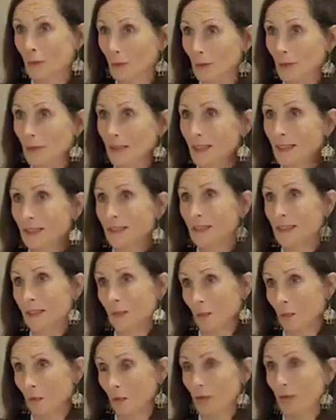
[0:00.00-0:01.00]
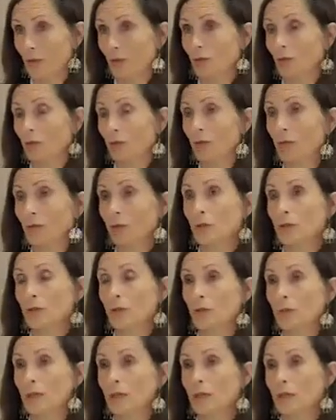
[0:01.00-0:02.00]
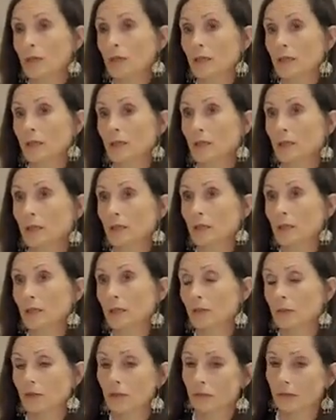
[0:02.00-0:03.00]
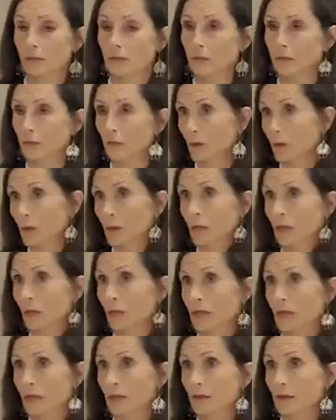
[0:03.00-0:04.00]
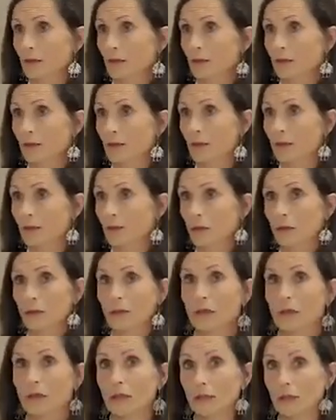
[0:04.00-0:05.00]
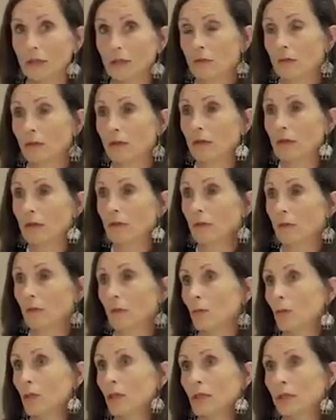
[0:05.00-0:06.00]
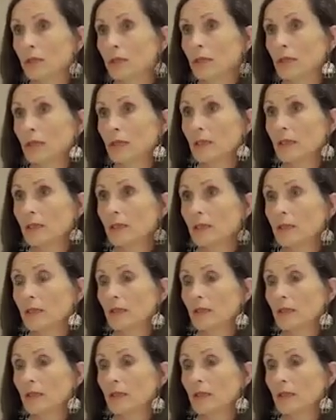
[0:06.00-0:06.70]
the importance will of course be to implement. One thing, as we always say, is